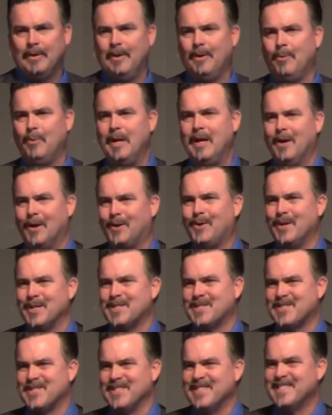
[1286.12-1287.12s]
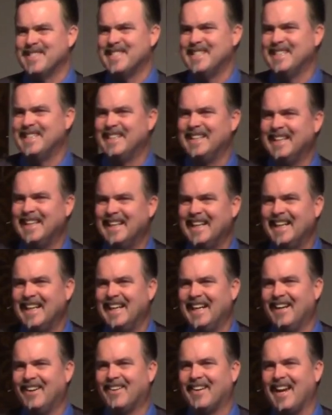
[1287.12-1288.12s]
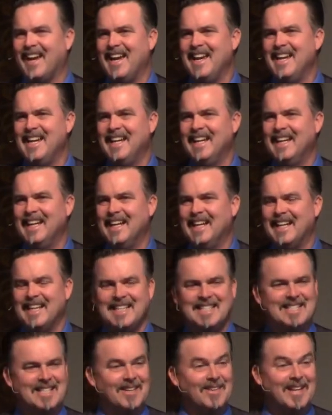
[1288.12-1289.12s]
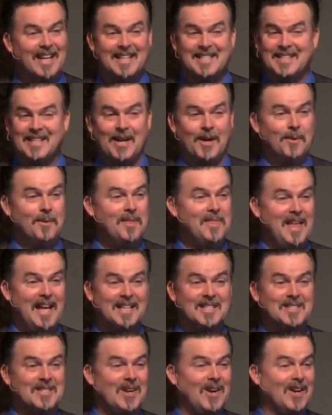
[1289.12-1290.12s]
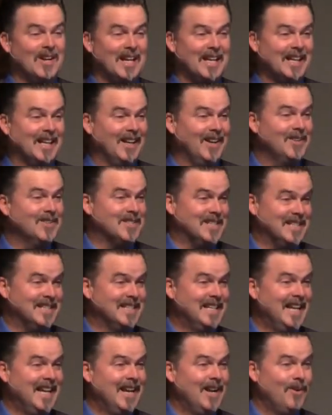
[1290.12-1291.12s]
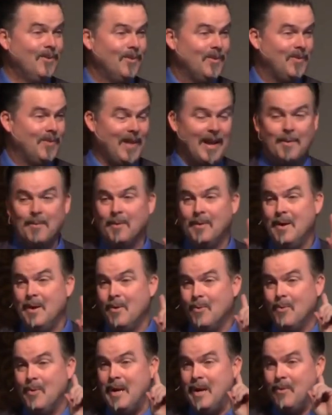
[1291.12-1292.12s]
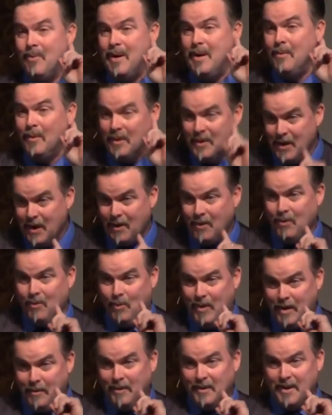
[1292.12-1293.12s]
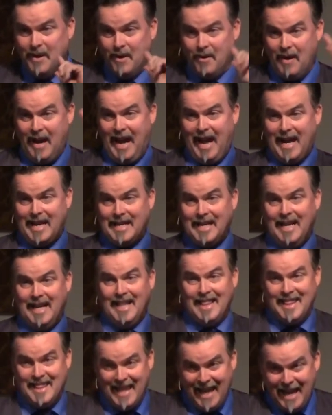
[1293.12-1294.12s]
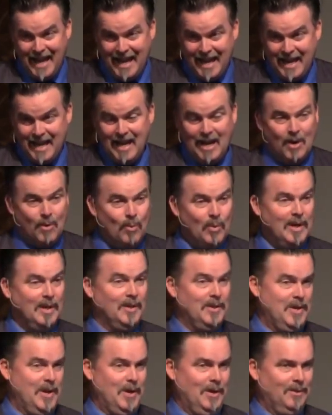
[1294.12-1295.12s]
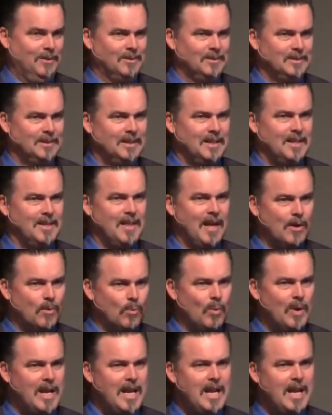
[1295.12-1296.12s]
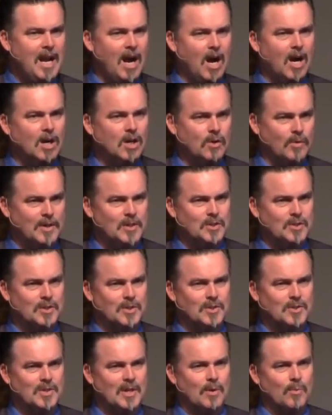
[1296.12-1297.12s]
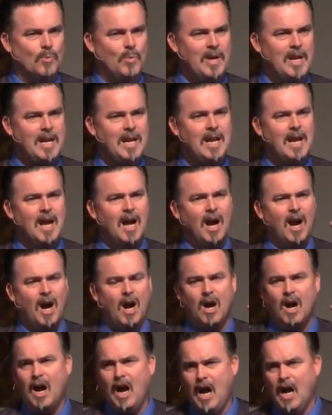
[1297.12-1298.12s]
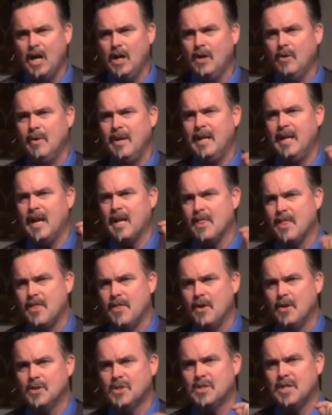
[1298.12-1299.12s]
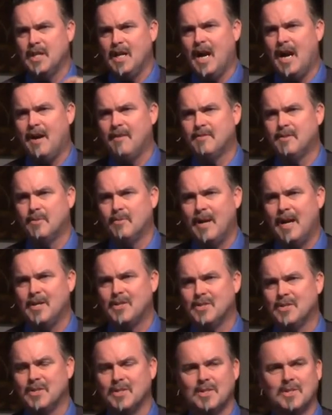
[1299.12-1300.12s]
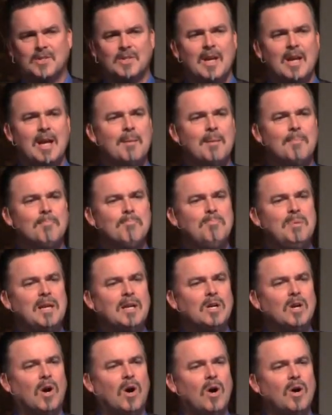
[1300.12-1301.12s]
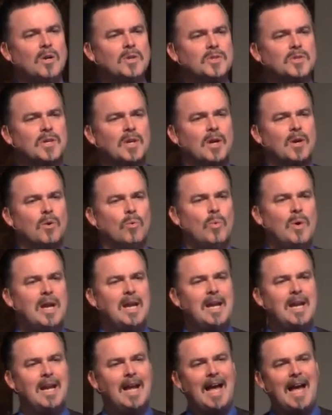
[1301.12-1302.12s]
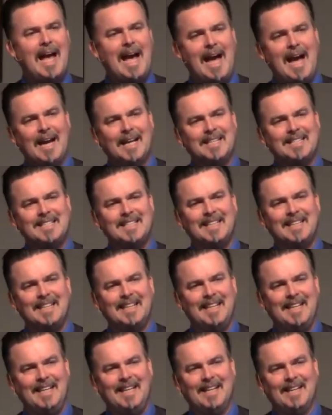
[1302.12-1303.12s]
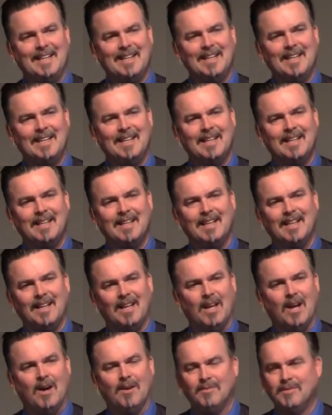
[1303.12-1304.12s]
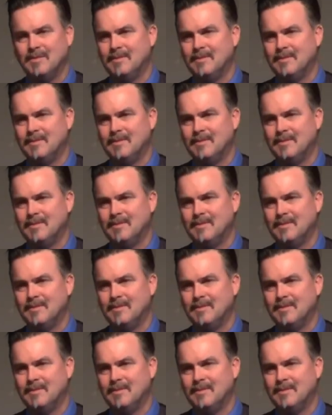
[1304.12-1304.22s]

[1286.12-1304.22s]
we are Christians. Okay? So let's go with that song in closing. They will, we, we will know, we will know, and they will know that we are Christians, that we are hungering and thirsting after righteousness because we act in love.